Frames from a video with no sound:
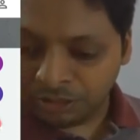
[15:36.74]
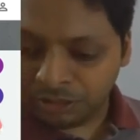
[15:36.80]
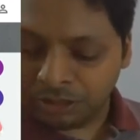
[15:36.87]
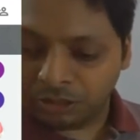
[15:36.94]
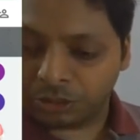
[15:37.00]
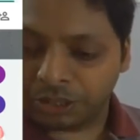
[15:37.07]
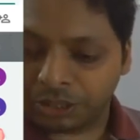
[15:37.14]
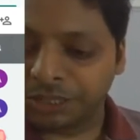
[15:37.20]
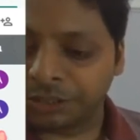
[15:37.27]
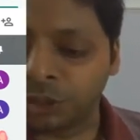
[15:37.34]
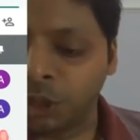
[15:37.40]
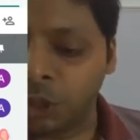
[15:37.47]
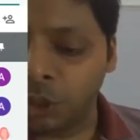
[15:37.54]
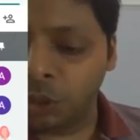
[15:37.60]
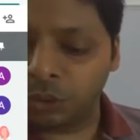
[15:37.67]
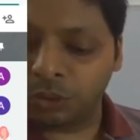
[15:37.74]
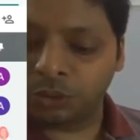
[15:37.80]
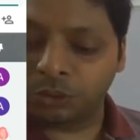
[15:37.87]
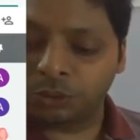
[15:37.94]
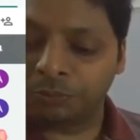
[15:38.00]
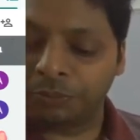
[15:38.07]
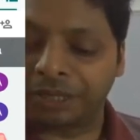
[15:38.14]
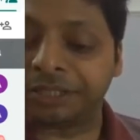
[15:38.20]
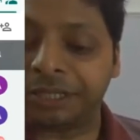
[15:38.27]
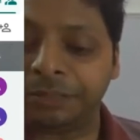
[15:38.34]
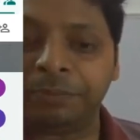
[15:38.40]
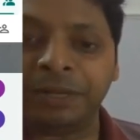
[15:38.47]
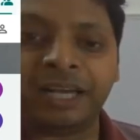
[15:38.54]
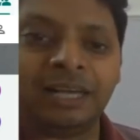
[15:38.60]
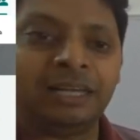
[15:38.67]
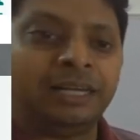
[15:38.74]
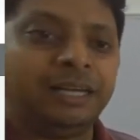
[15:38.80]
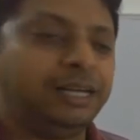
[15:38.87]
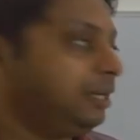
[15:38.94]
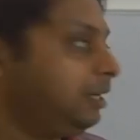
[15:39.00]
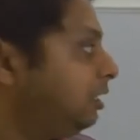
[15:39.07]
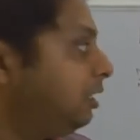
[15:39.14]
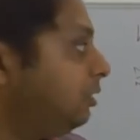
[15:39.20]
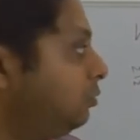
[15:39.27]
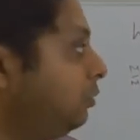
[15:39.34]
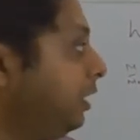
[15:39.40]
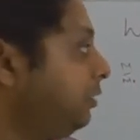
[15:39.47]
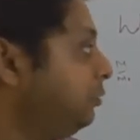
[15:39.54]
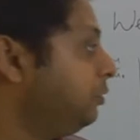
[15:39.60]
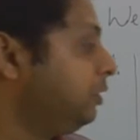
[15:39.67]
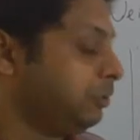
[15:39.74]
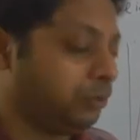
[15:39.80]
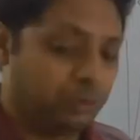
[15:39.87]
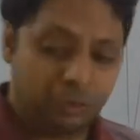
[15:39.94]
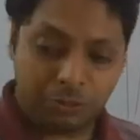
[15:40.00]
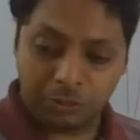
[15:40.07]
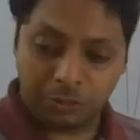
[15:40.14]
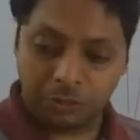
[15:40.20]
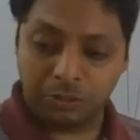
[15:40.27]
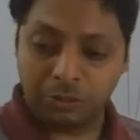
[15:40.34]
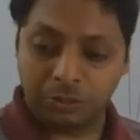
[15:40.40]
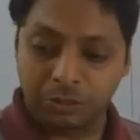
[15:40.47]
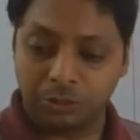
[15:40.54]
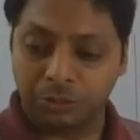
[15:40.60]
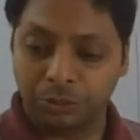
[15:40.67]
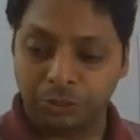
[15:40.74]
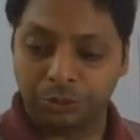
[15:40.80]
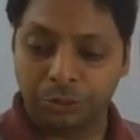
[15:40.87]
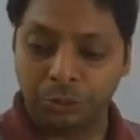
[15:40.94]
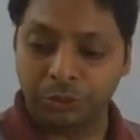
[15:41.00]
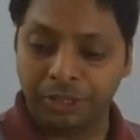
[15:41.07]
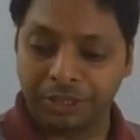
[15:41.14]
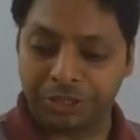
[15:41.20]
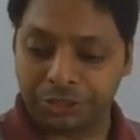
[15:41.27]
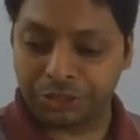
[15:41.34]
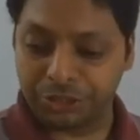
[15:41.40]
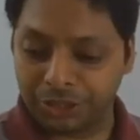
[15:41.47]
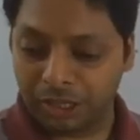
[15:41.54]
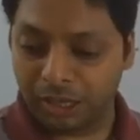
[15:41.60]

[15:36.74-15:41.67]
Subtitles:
Okay, so but typically when you do this,